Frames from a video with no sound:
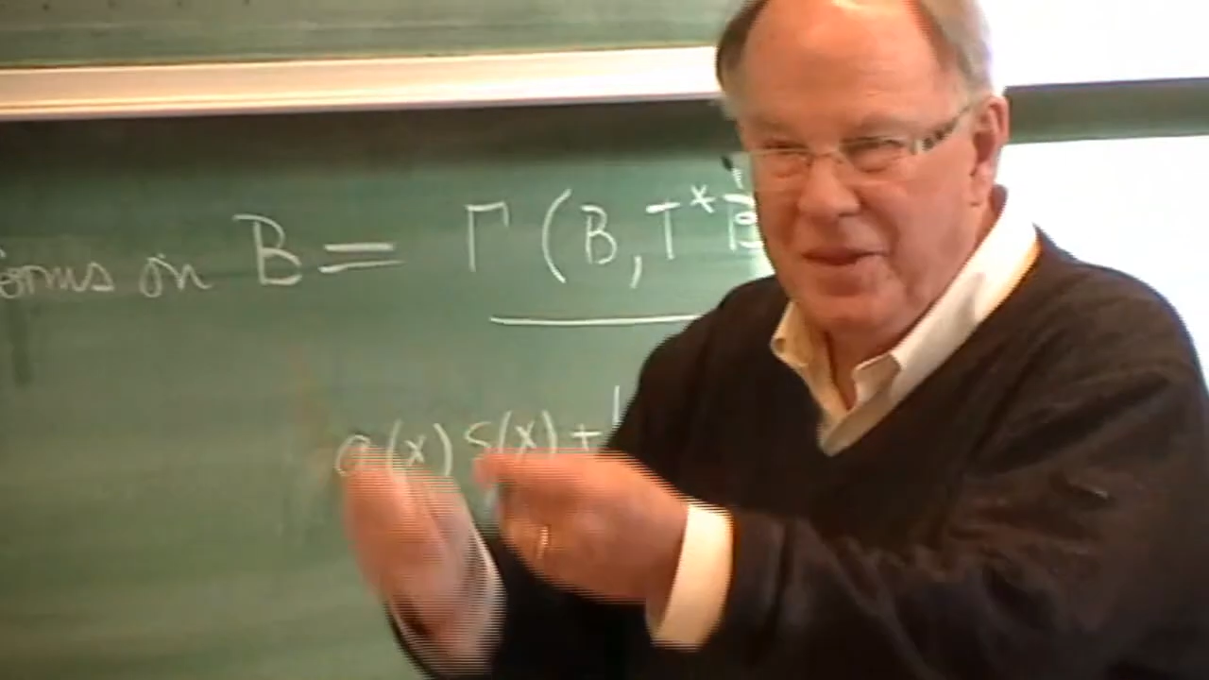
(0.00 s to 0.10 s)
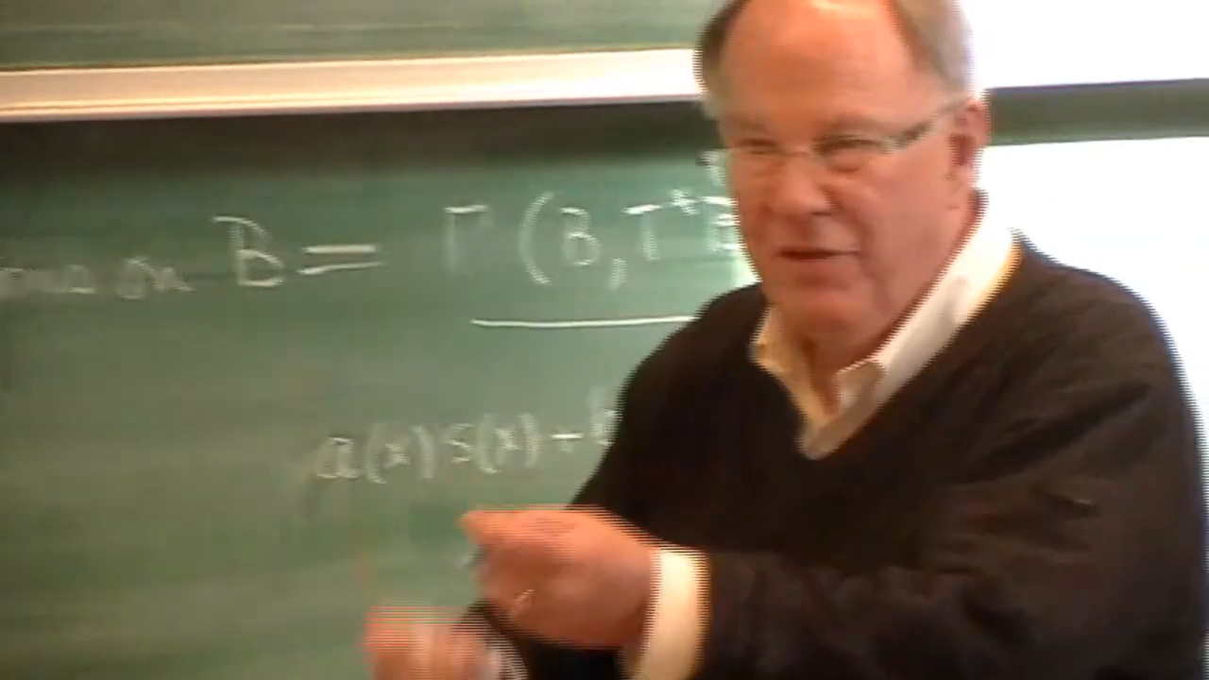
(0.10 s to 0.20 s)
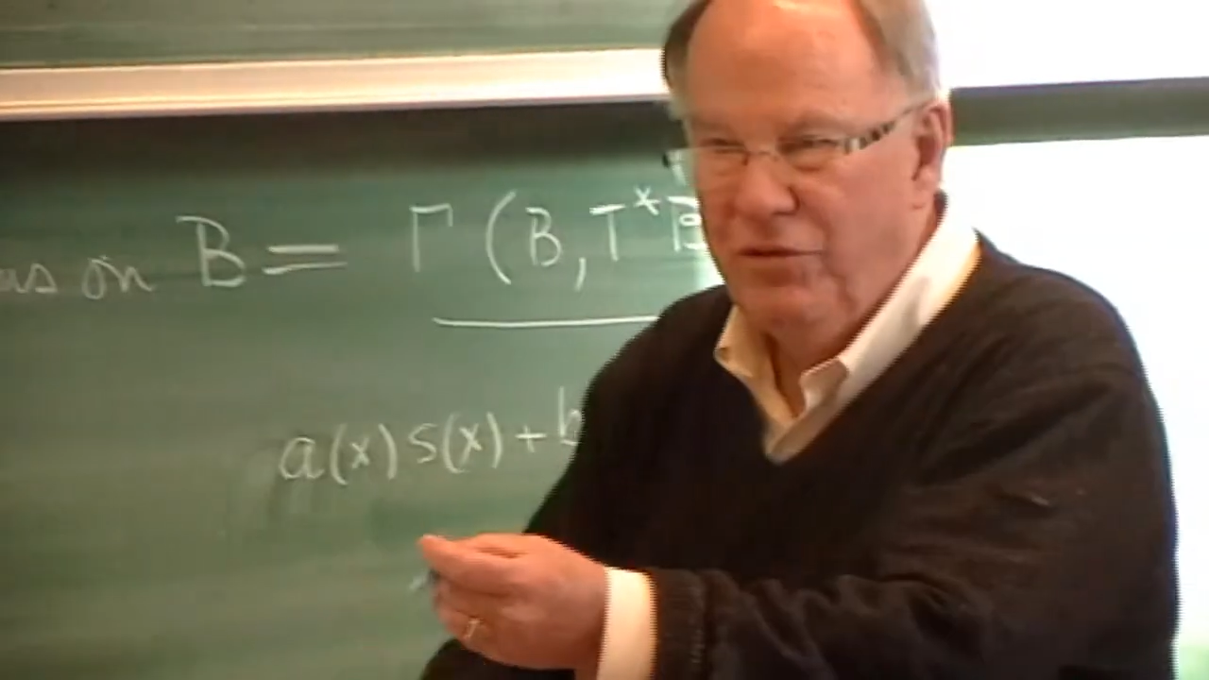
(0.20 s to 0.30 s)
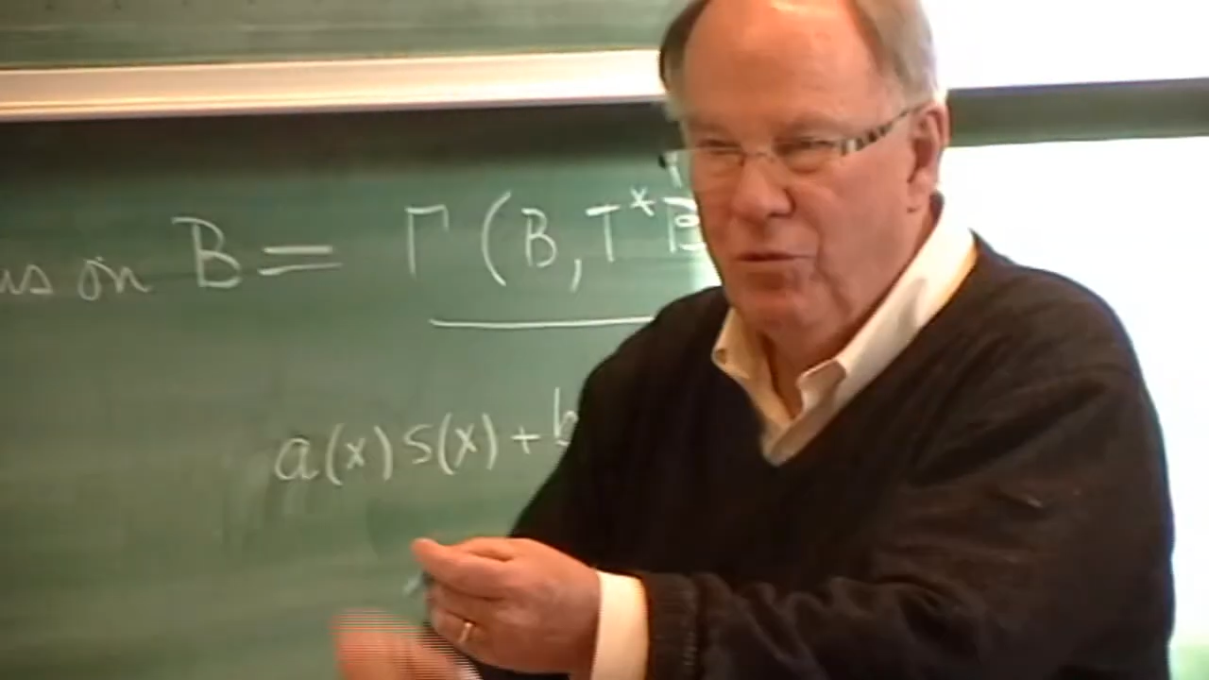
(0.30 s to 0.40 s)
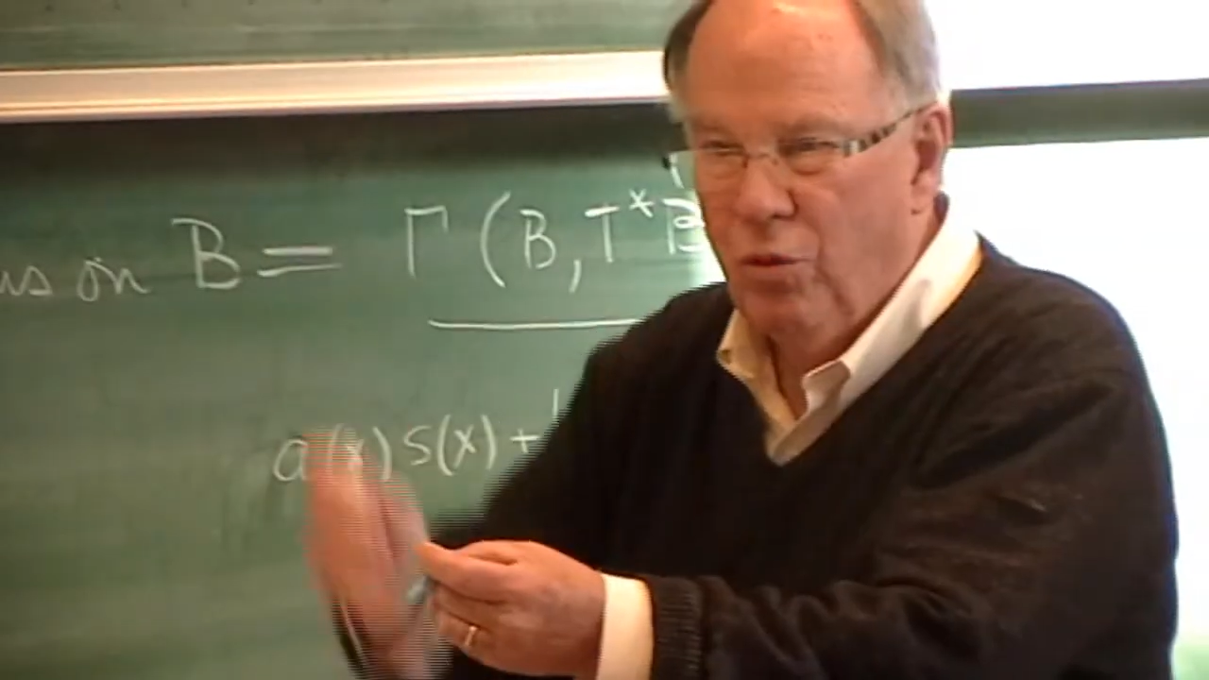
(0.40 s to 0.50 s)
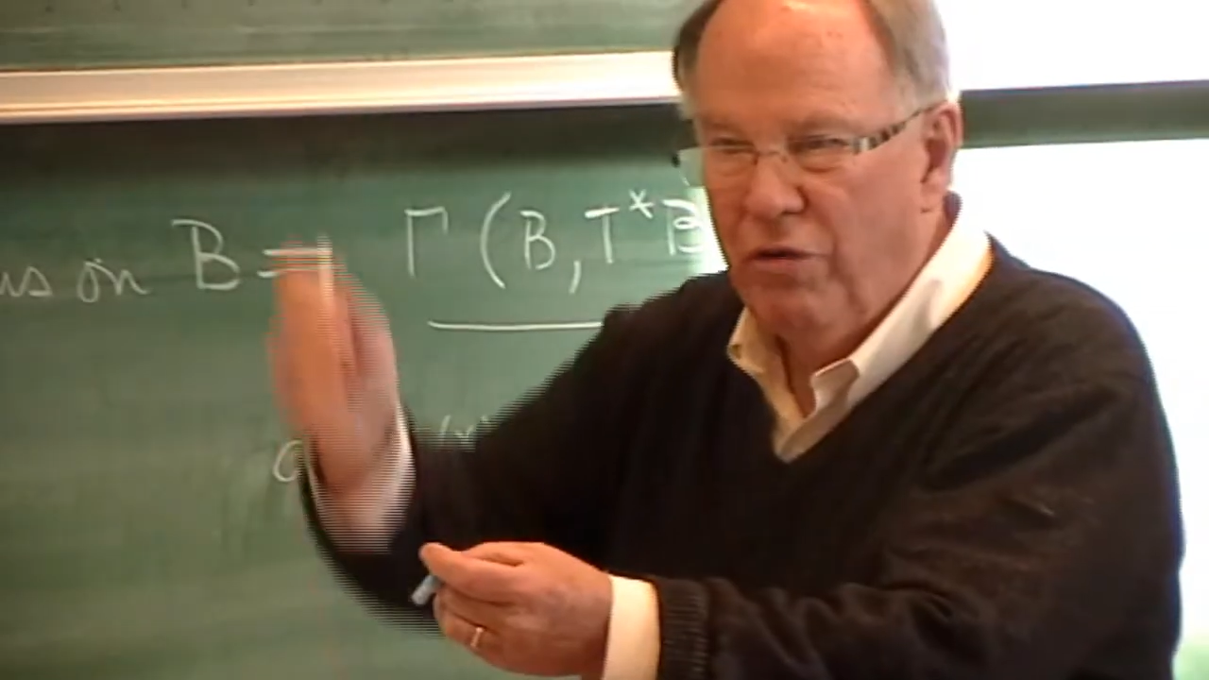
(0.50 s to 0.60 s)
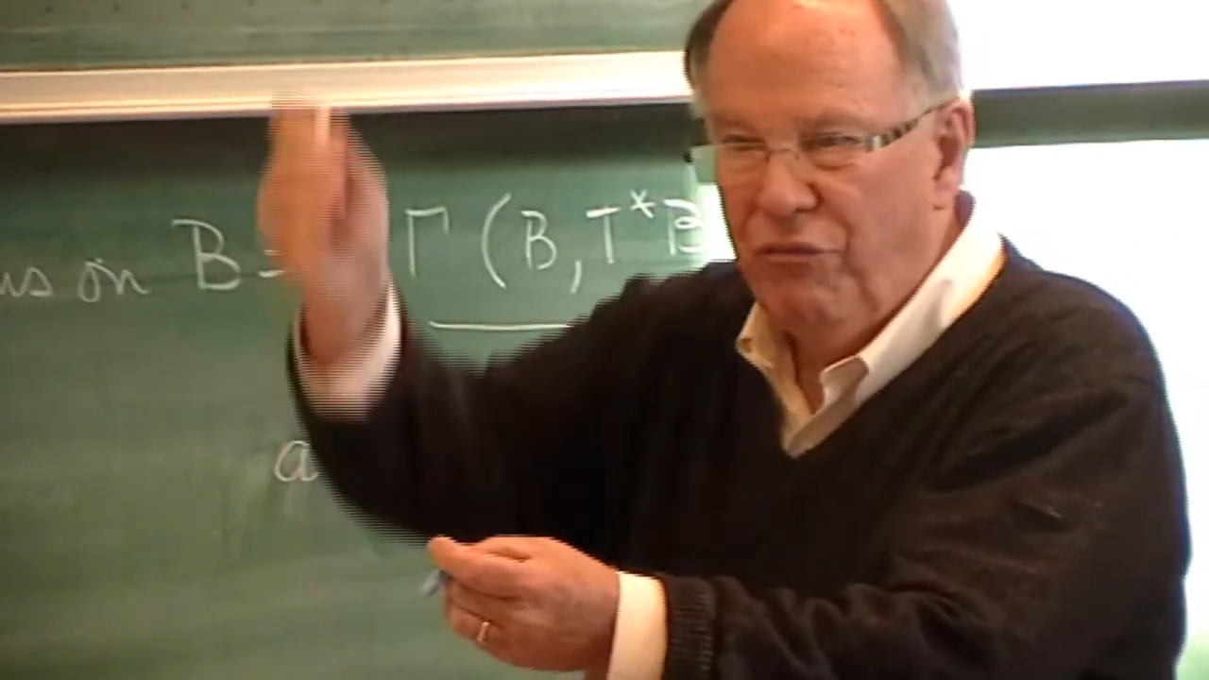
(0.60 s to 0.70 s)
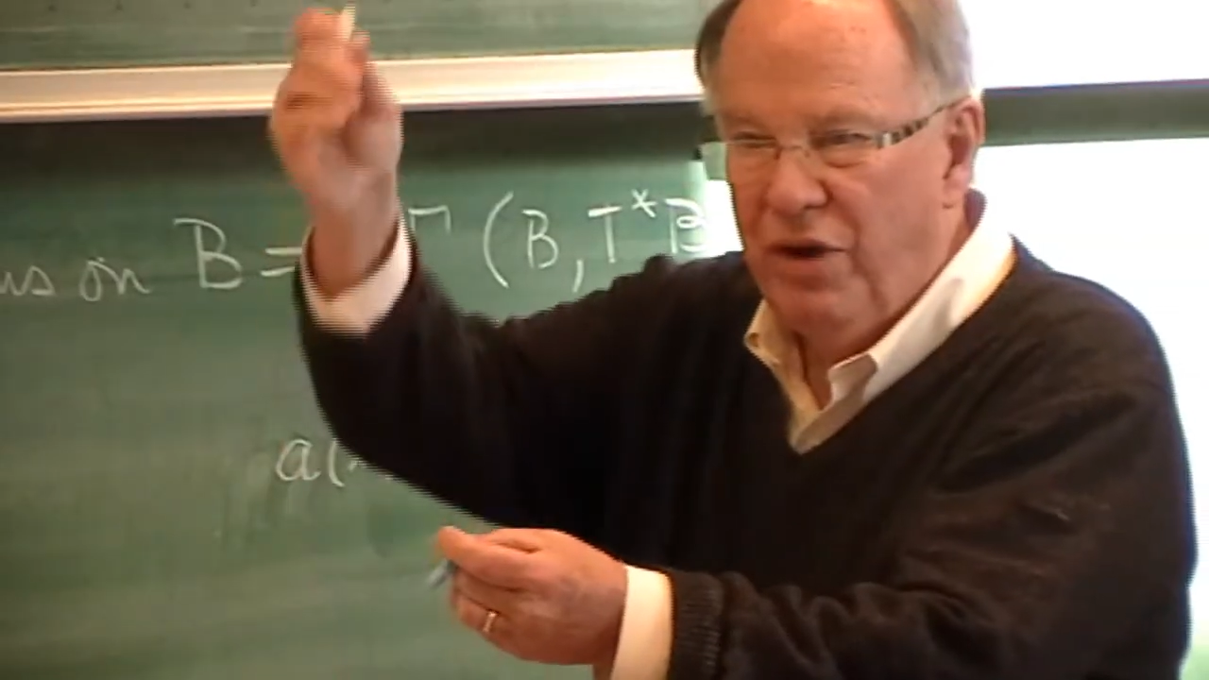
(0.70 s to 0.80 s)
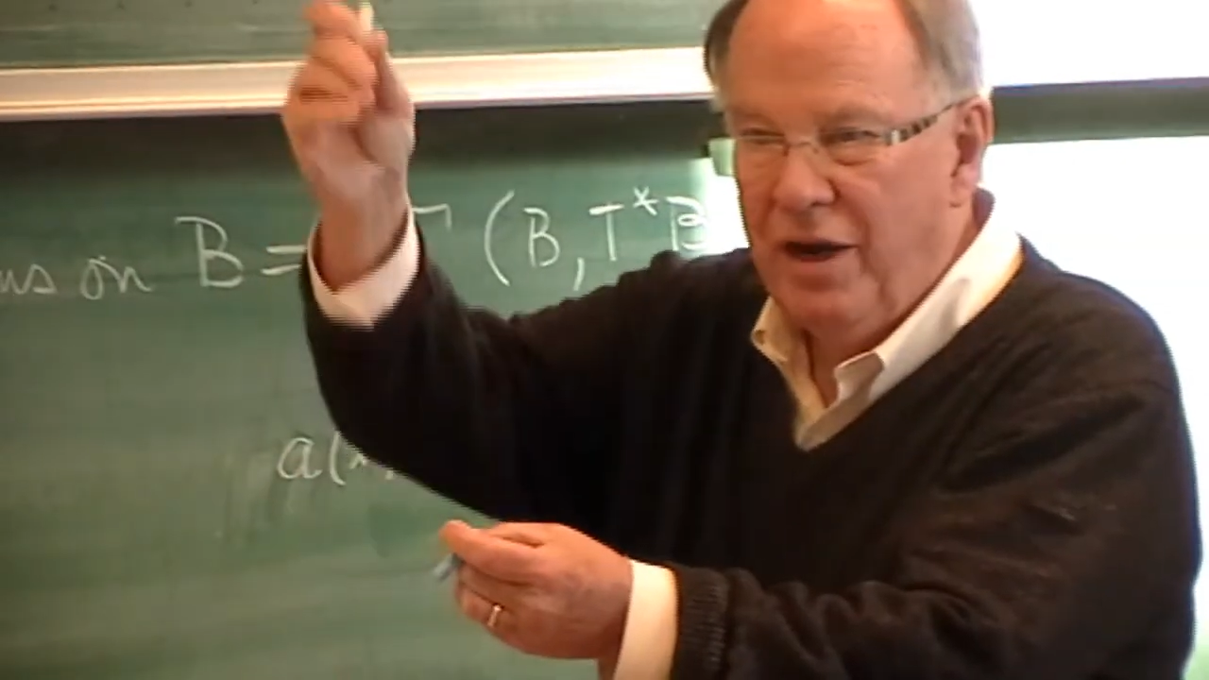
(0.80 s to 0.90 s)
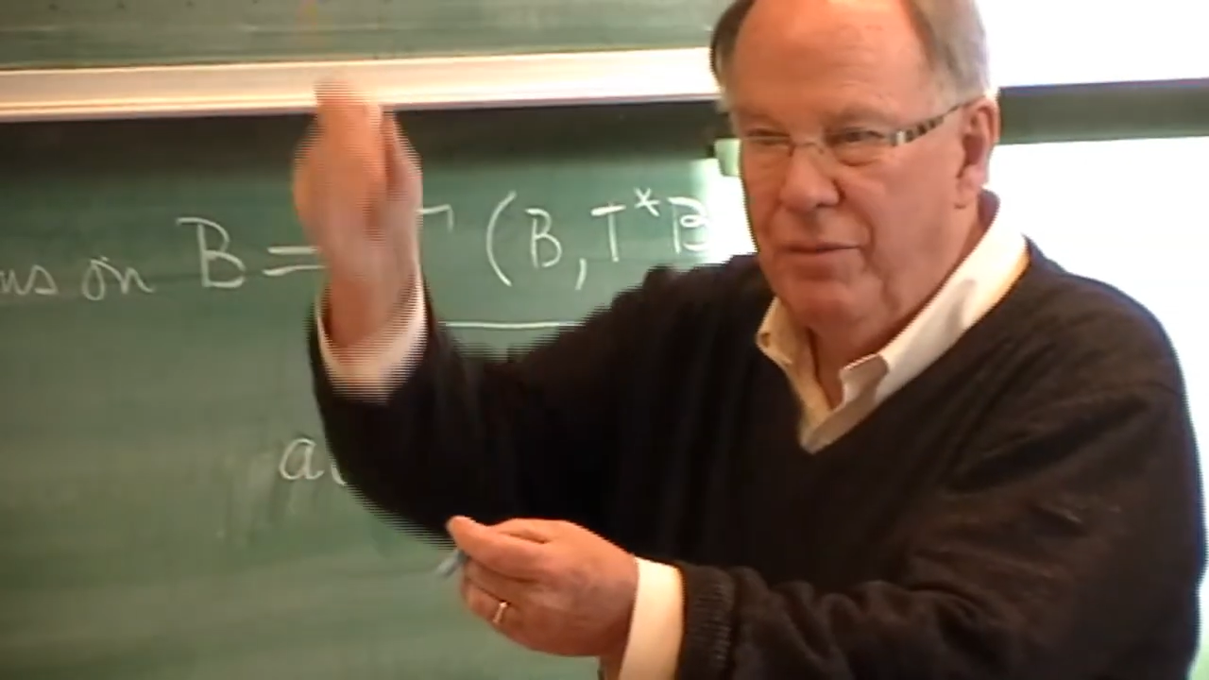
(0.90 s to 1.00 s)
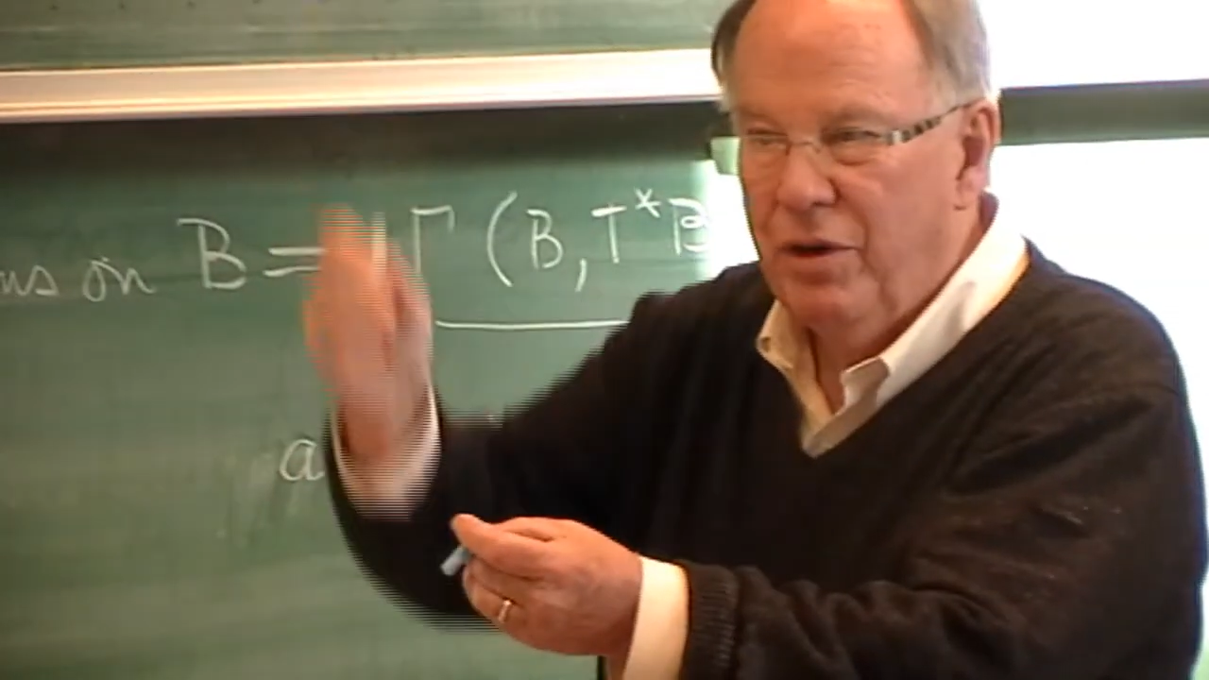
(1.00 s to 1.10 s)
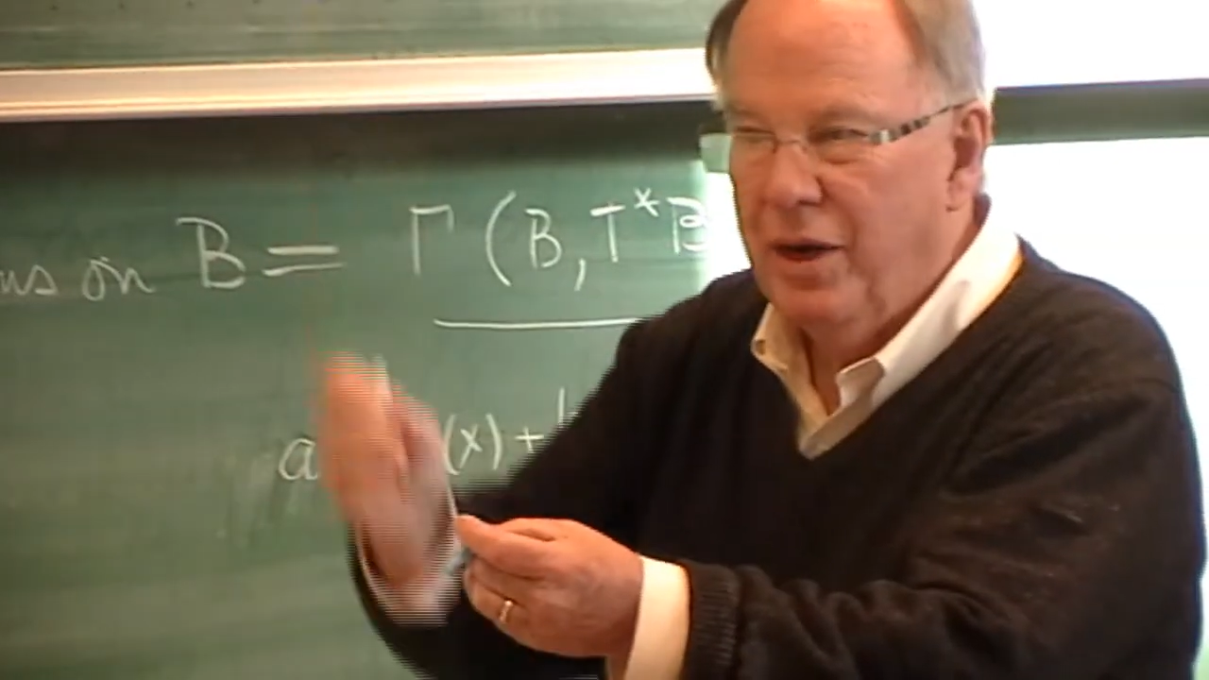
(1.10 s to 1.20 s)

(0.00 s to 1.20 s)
if in one fiber